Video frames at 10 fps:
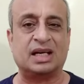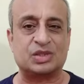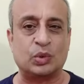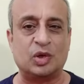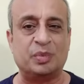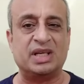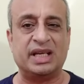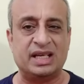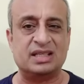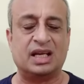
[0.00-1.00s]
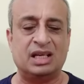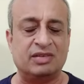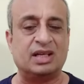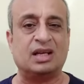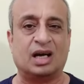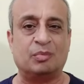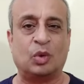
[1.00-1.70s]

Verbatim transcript: that's going to be e even uh,